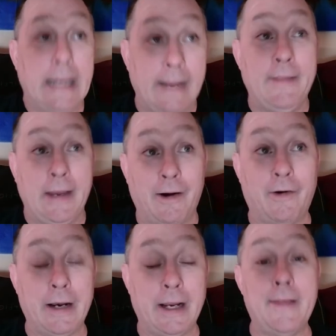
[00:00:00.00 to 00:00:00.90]

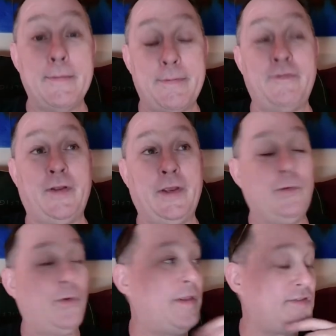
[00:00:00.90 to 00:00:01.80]
area, in the
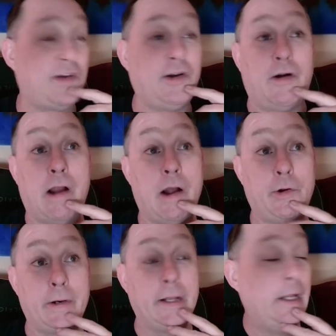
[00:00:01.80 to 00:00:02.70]
pavilion with us to hear how
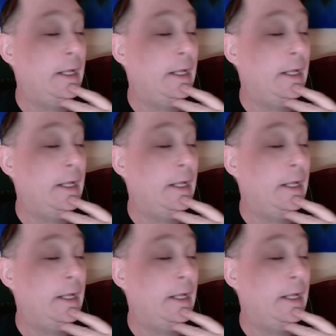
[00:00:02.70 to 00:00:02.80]
good.